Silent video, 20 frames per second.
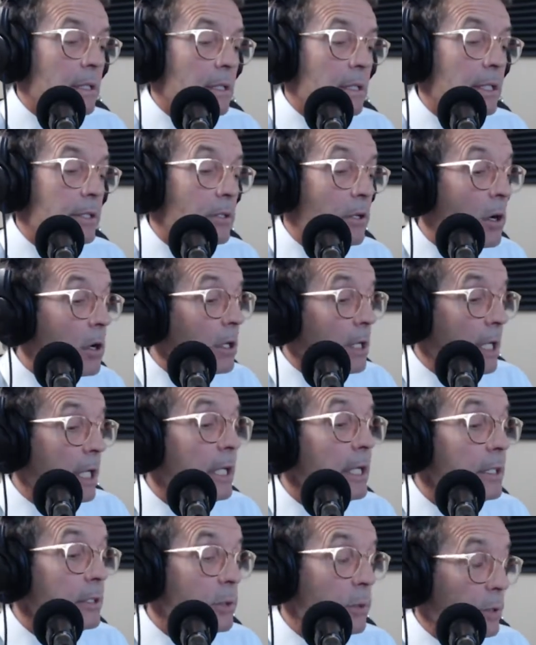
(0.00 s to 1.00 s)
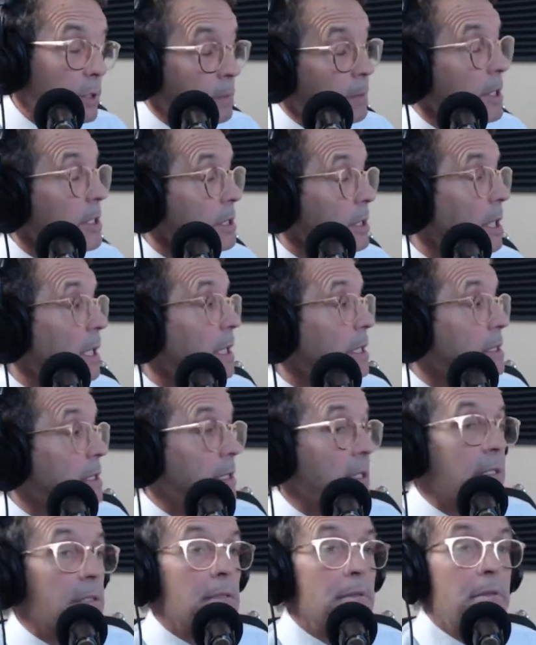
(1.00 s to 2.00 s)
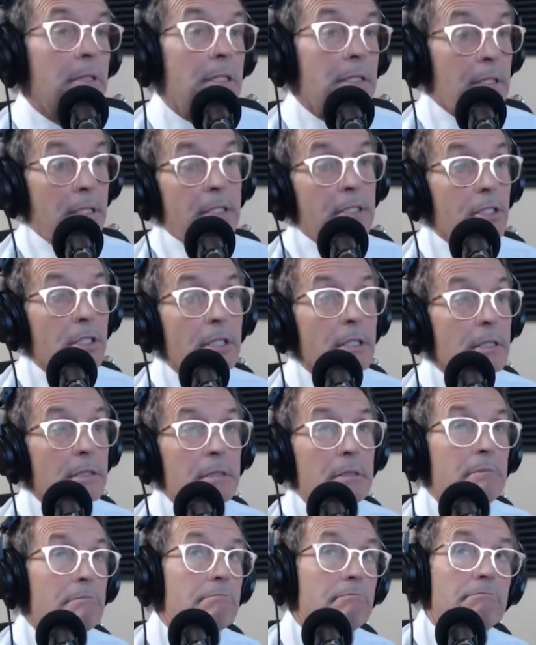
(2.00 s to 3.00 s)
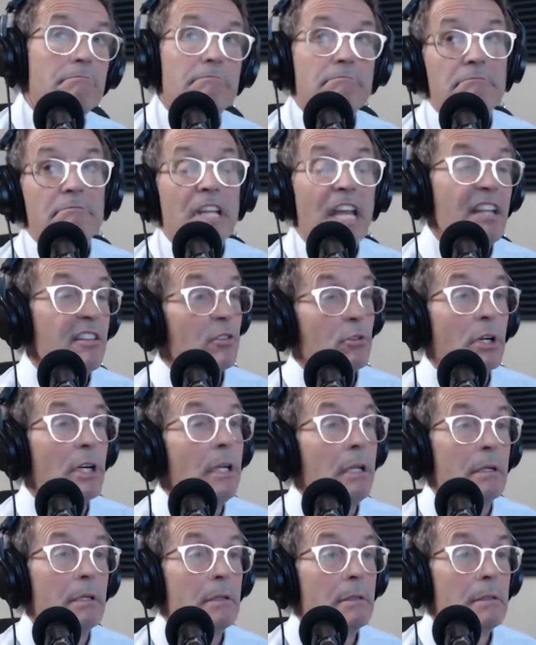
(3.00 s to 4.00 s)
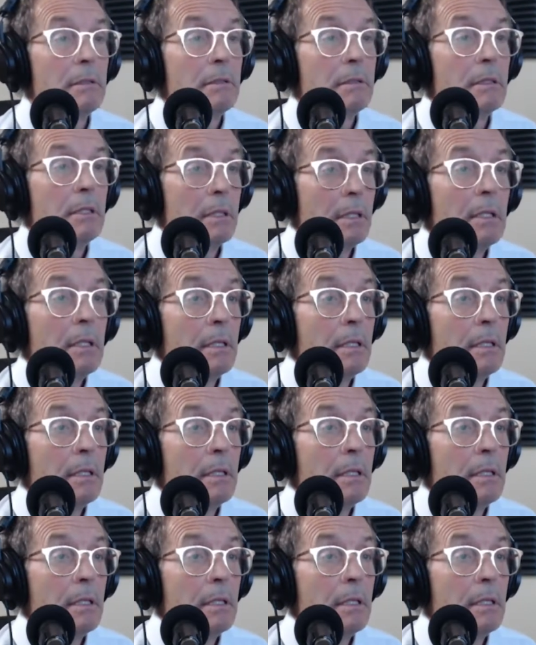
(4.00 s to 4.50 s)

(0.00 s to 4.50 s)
that there are kids who are specializing in as, as young as eighth grade. Mm-hmm.